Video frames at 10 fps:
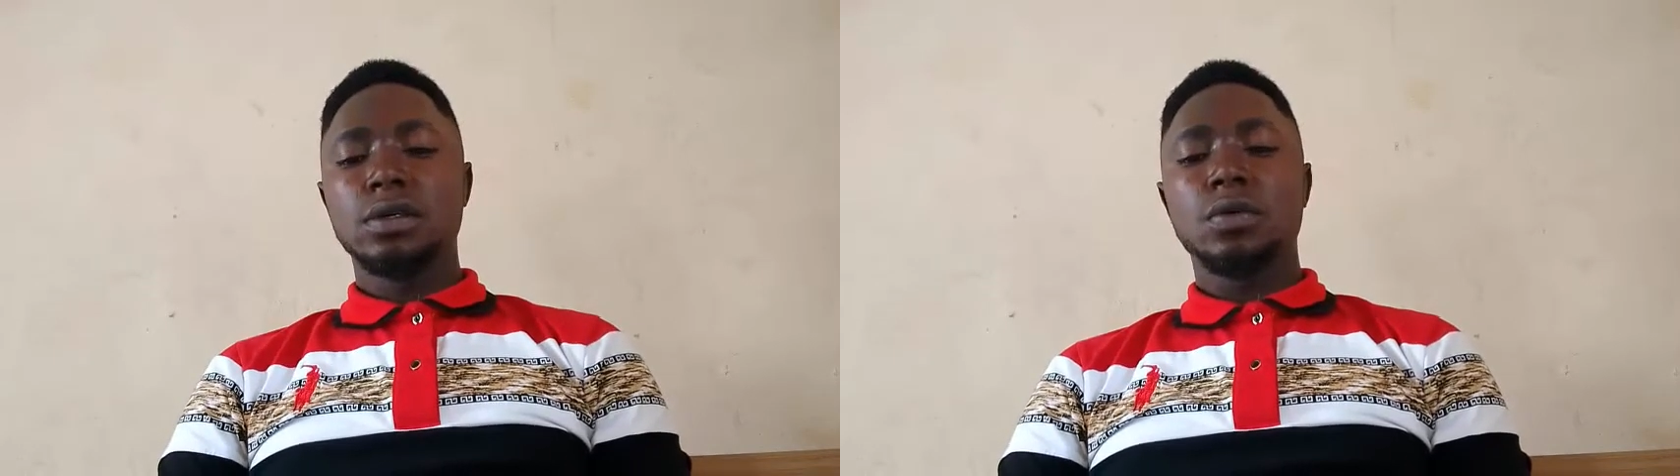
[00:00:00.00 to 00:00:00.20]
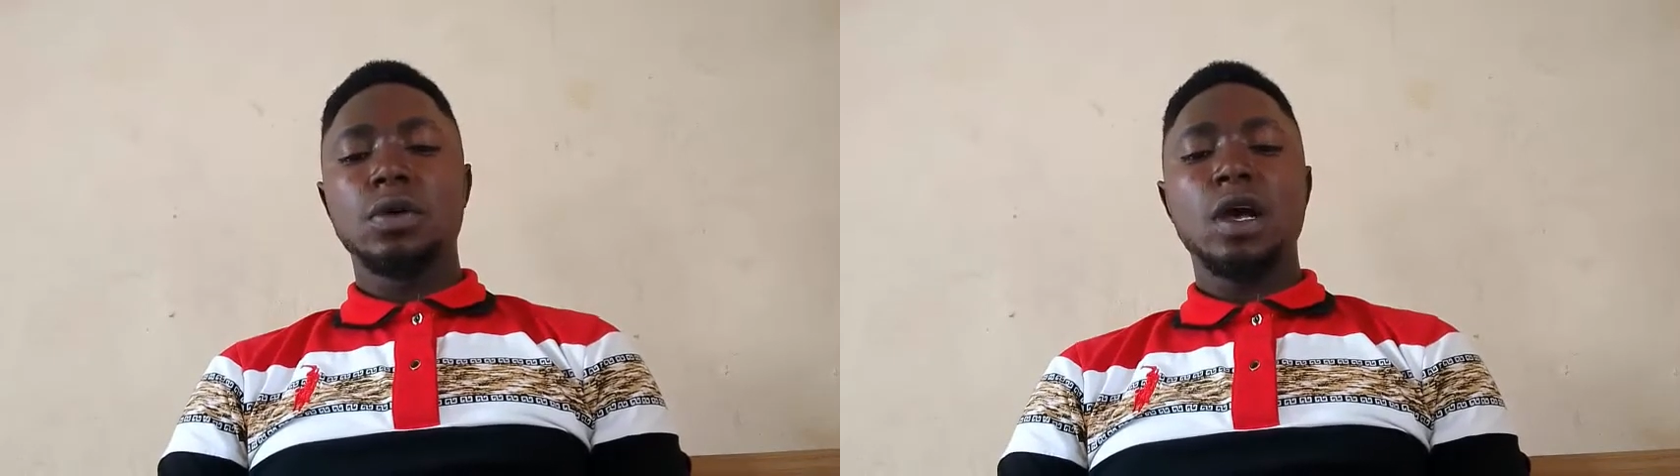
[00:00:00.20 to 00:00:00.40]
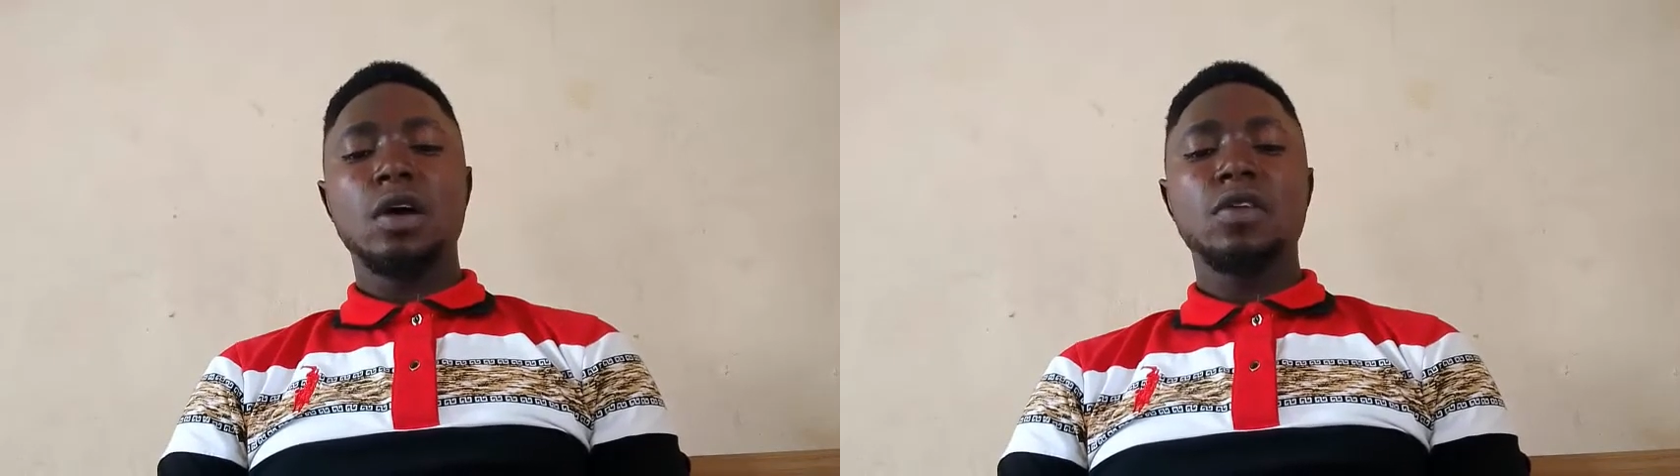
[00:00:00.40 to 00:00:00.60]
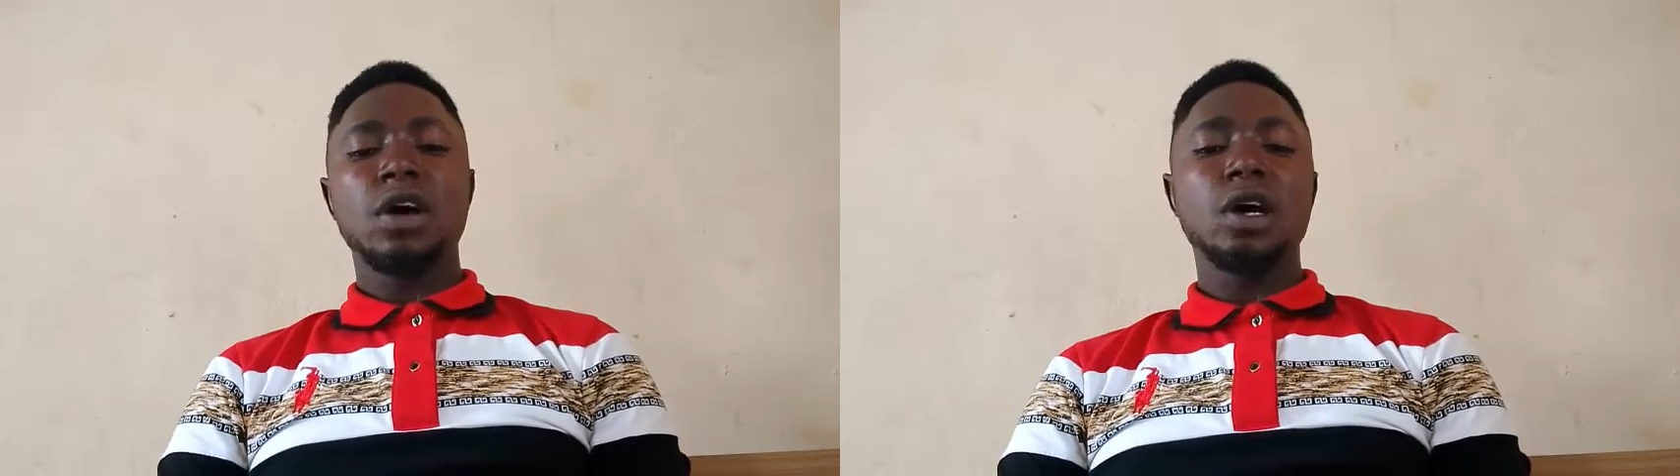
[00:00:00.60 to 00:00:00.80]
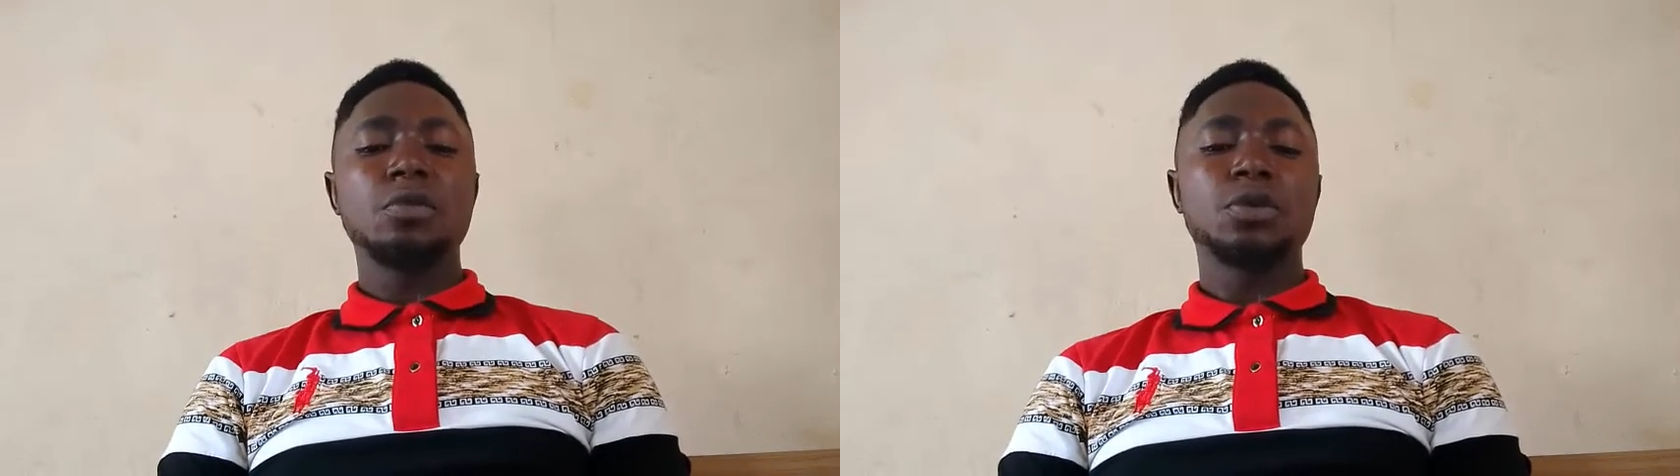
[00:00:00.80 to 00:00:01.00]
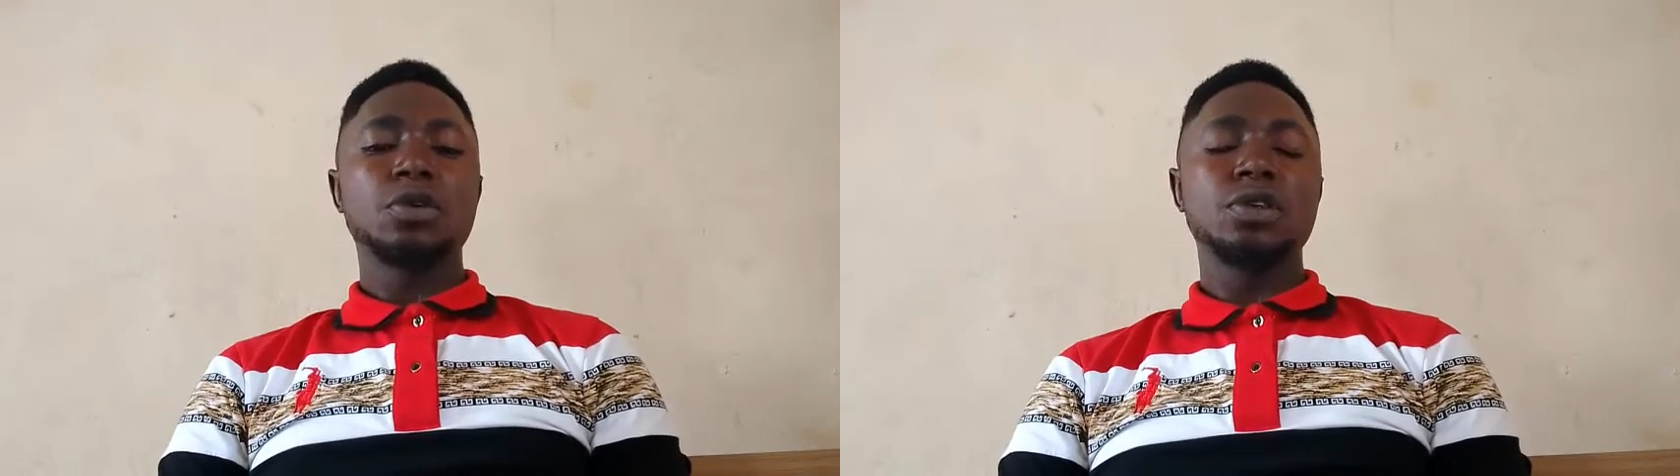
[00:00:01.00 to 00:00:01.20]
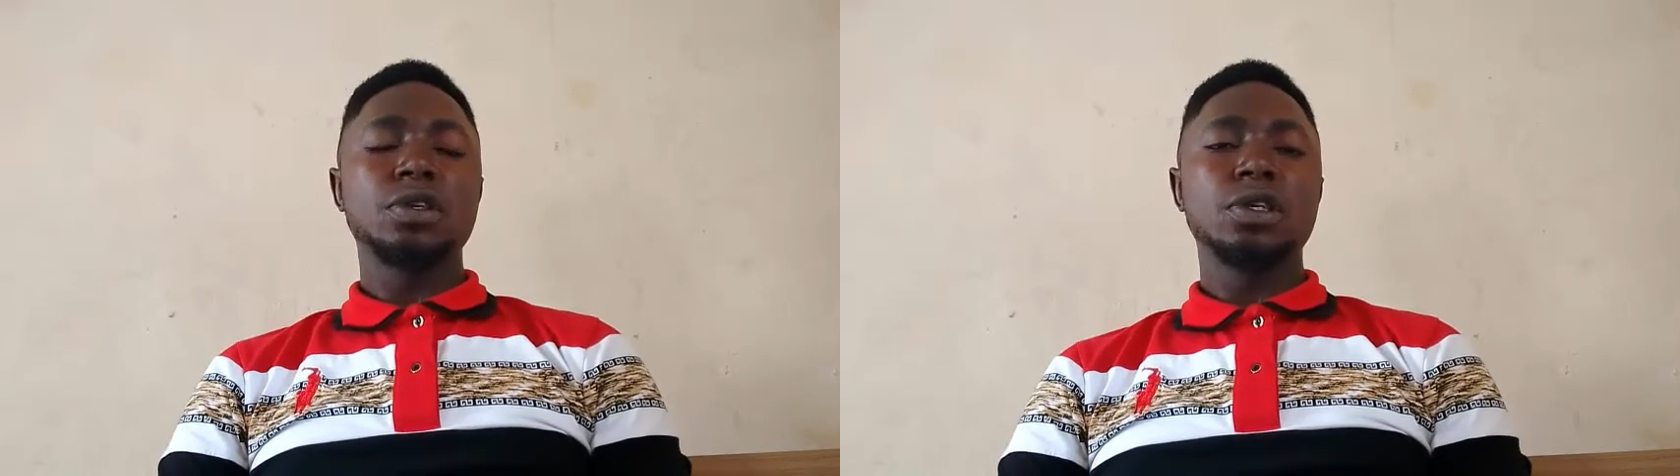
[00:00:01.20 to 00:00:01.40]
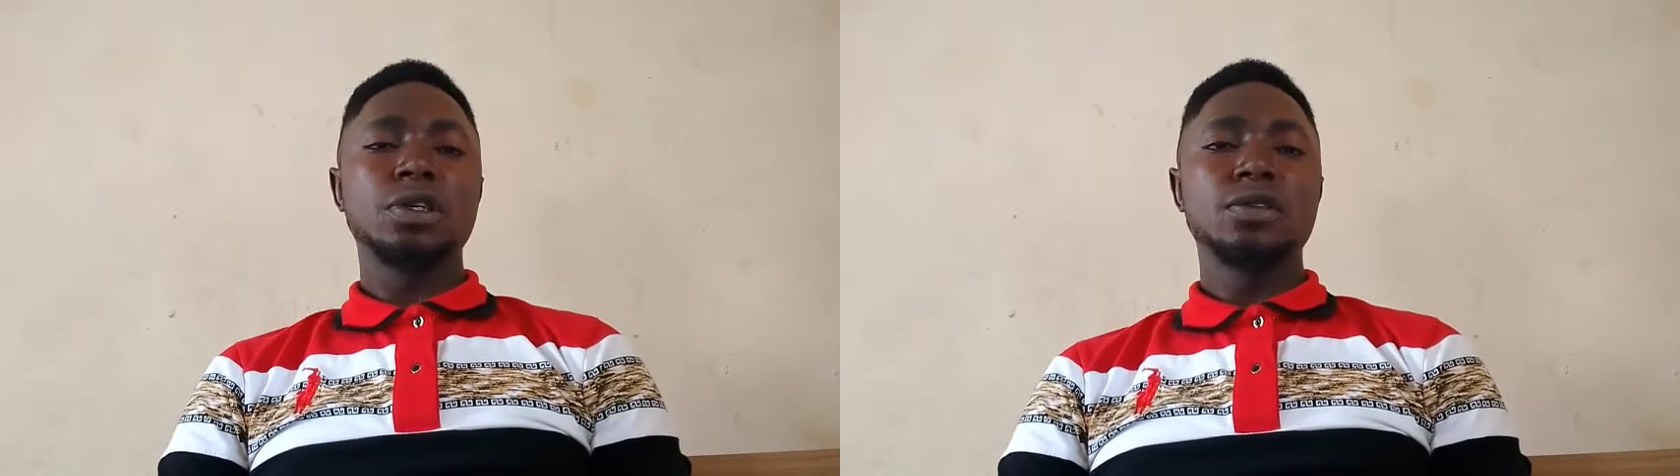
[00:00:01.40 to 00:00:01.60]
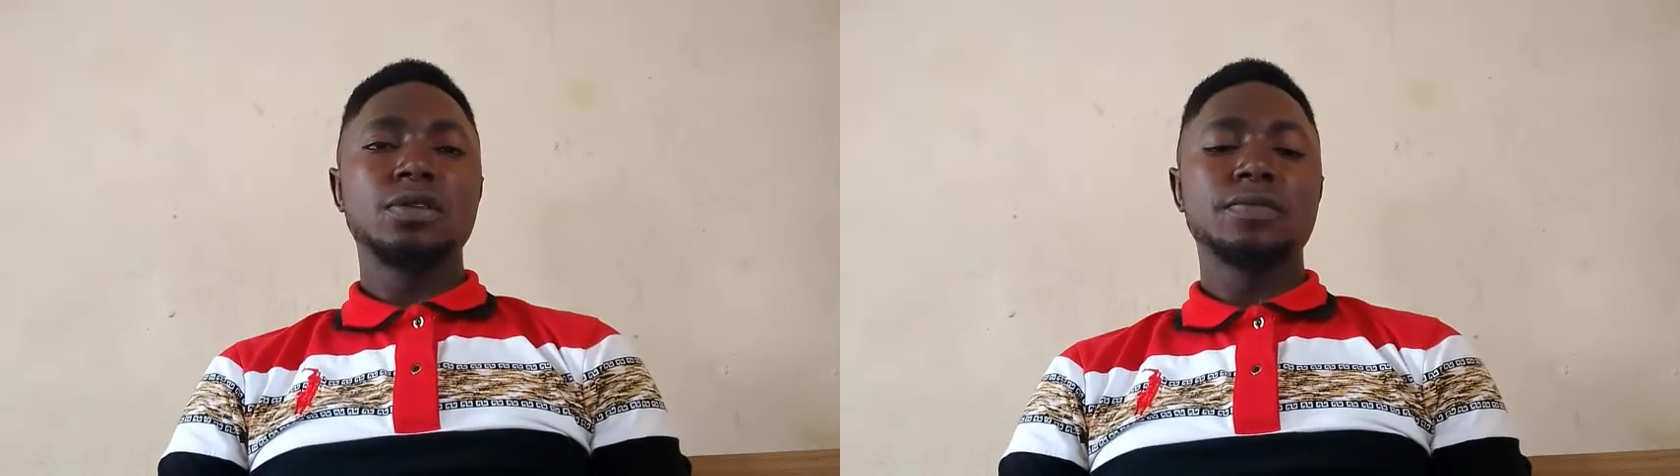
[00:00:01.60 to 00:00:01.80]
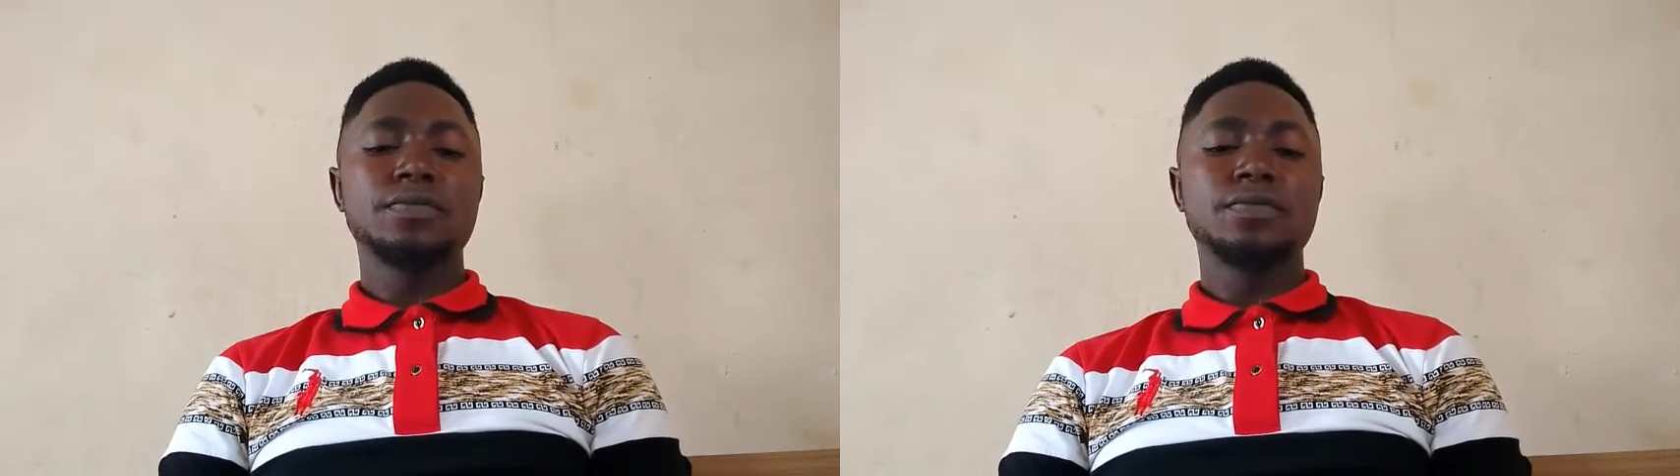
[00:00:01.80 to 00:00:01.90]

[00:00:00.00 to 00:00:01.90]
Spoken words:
We have hardboard nails.